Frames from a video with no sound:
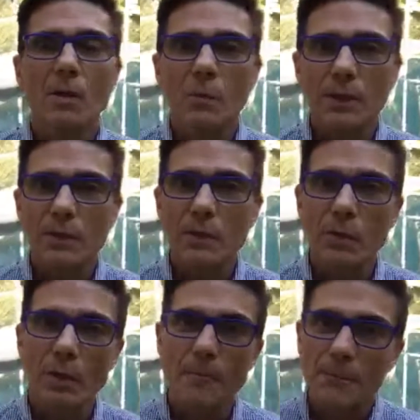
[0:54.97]
we
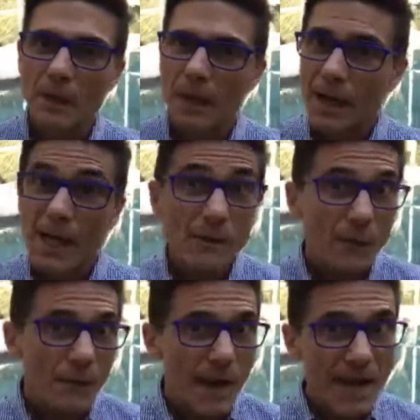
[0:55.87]
do a, a kind of
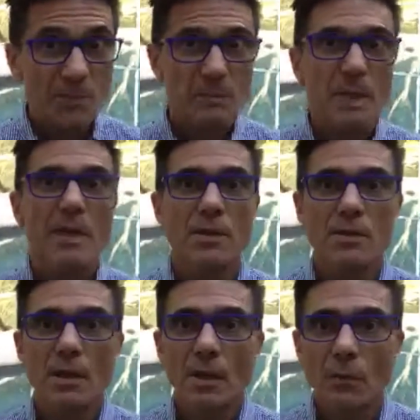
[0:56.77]
a
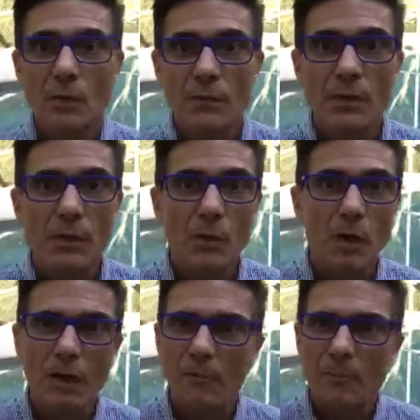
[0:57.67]
fast-paced review
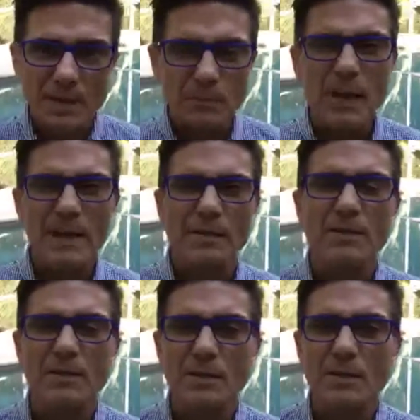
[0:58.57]
of best
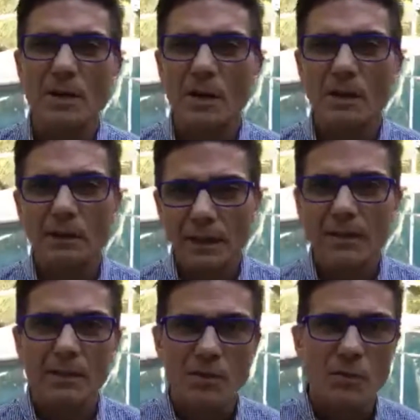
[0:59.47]
practices on
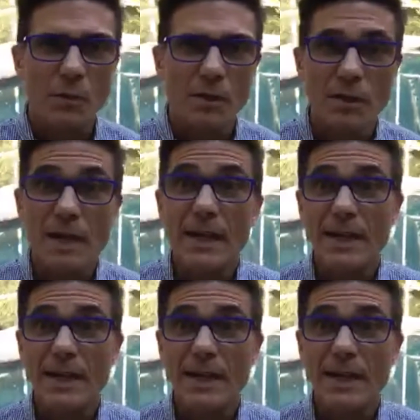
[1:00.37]
LinkedIn and Twitter